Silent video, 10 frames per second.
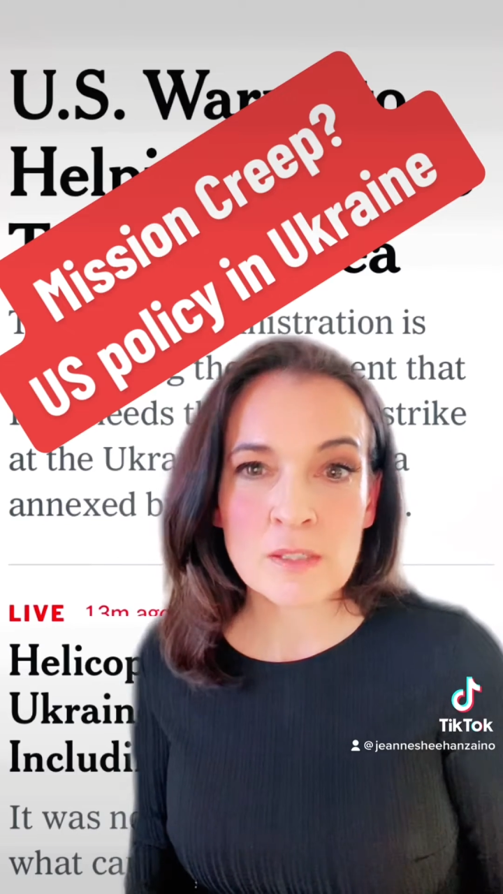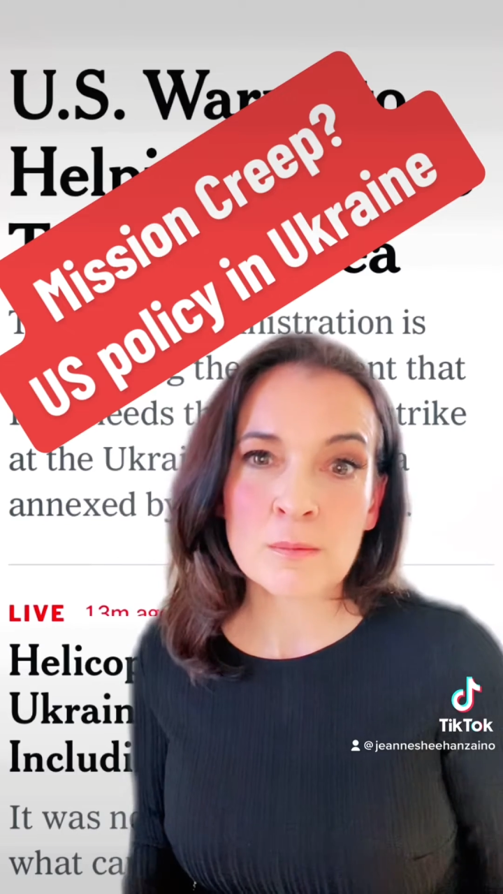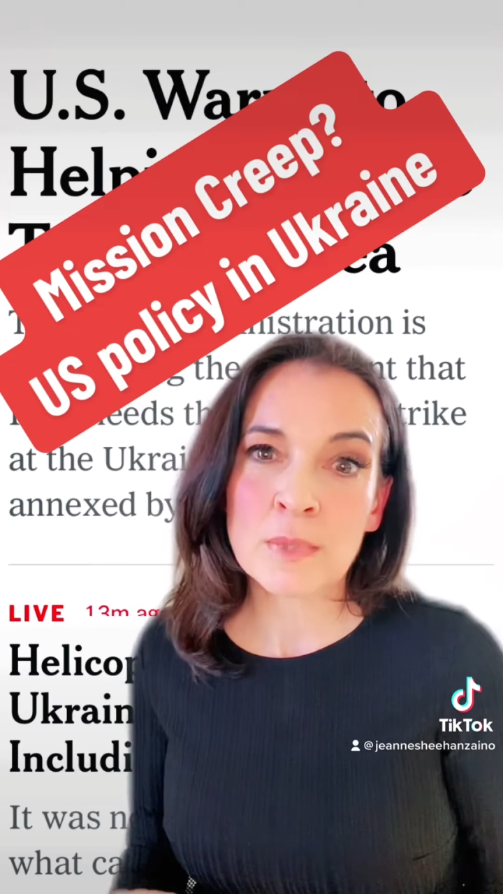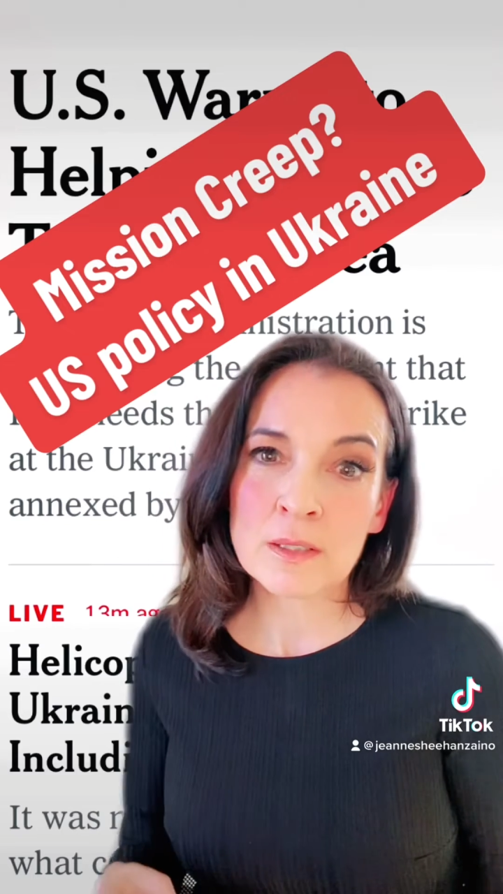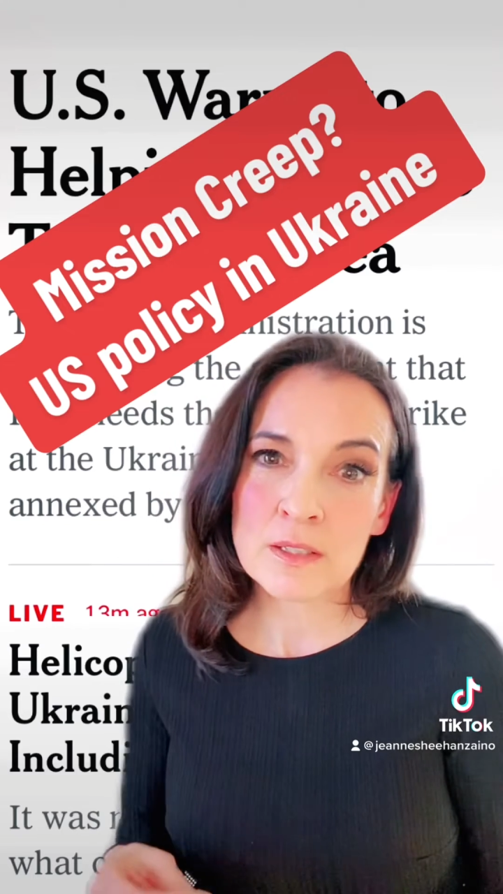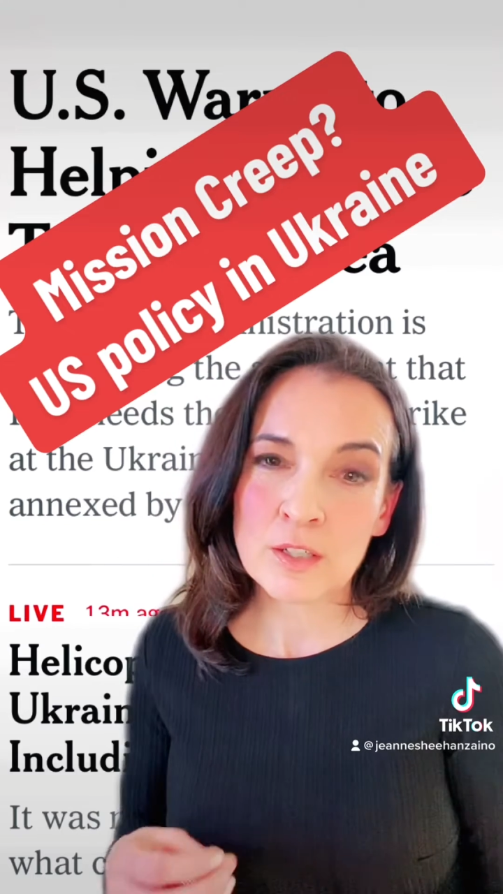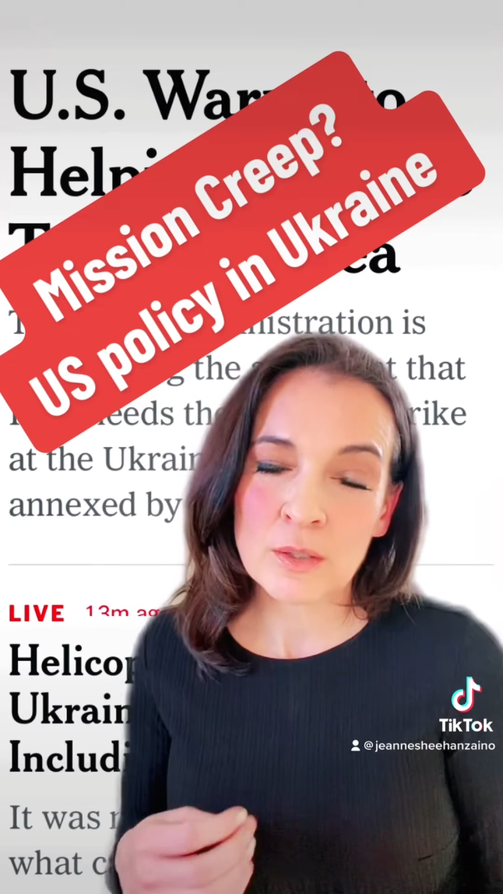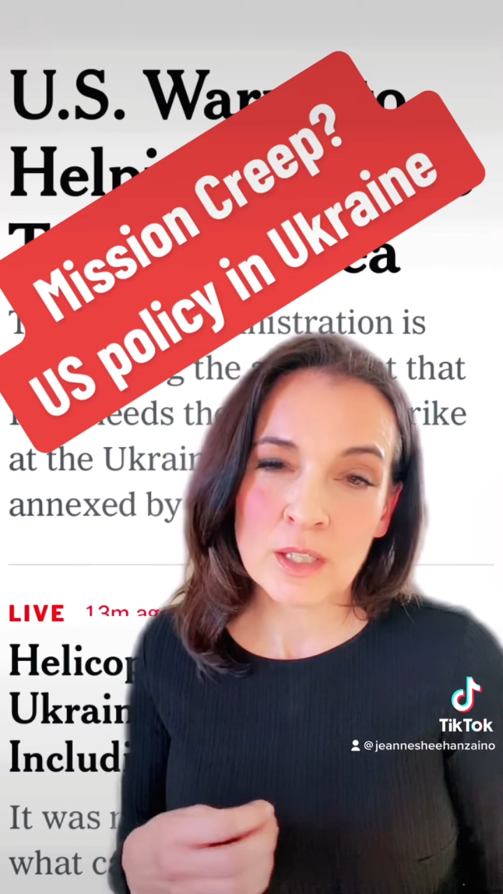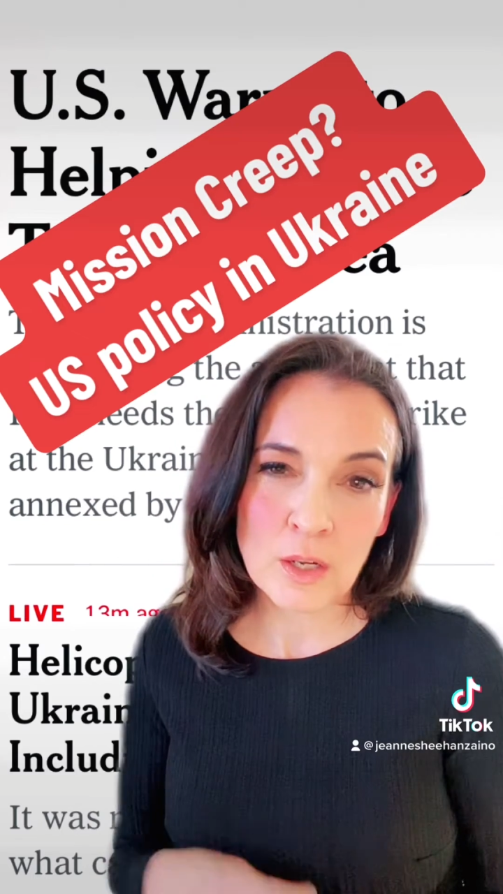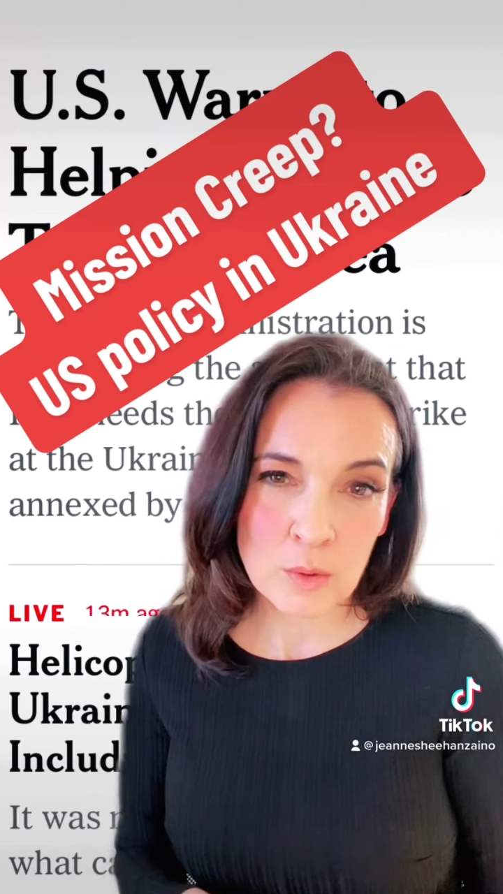
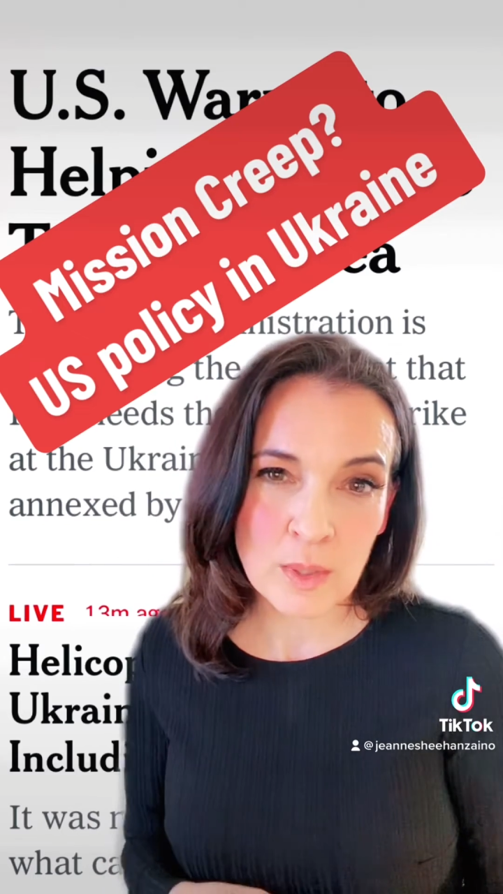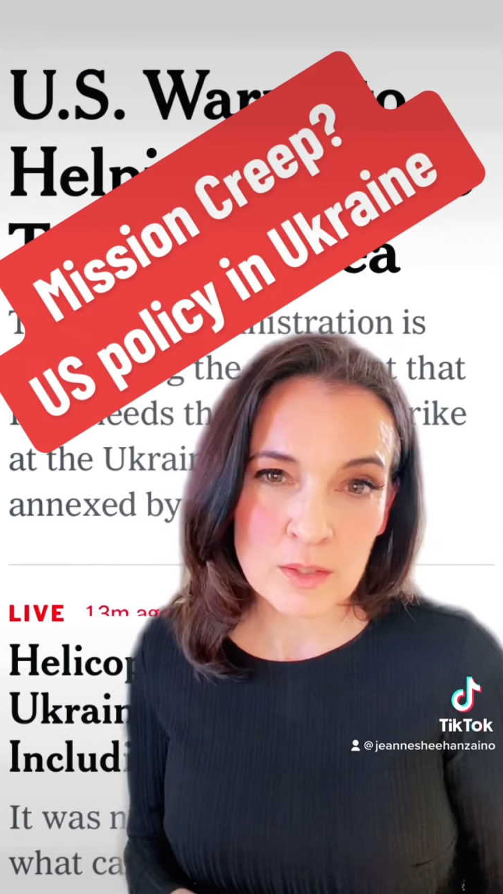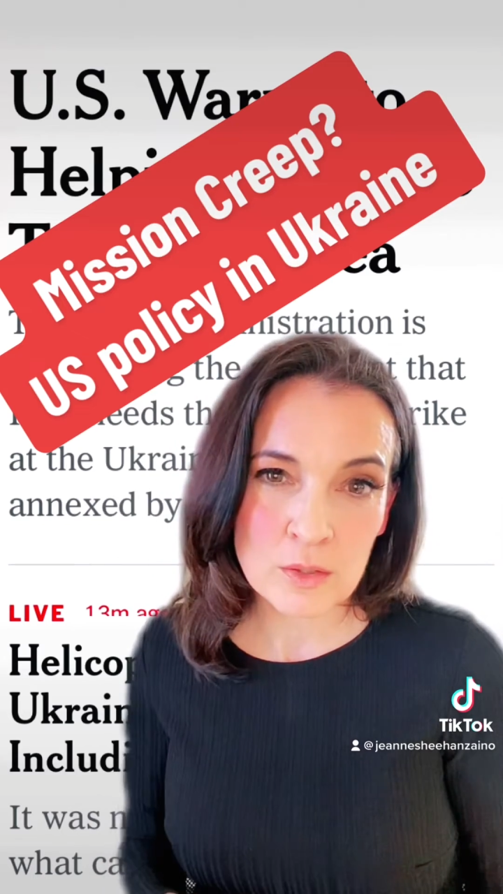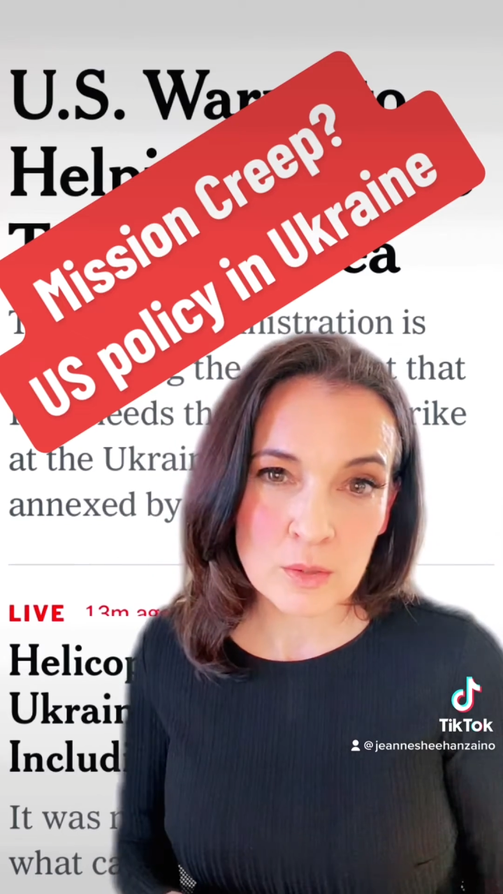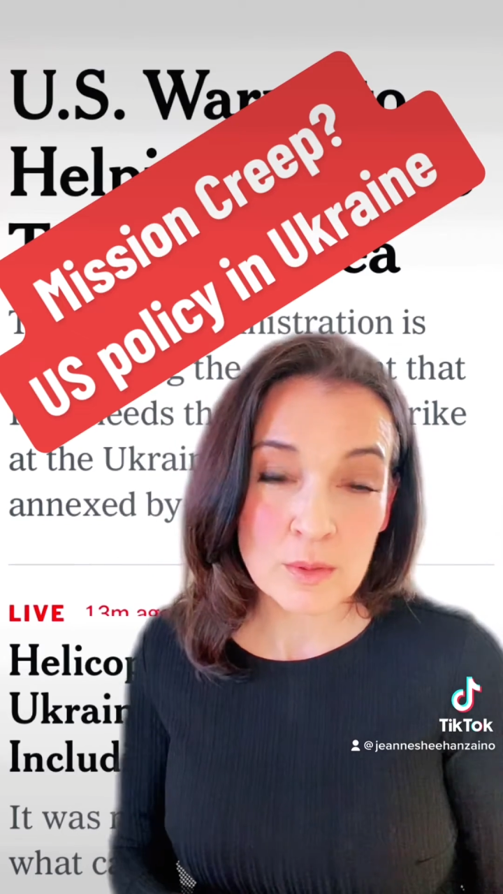military owe it to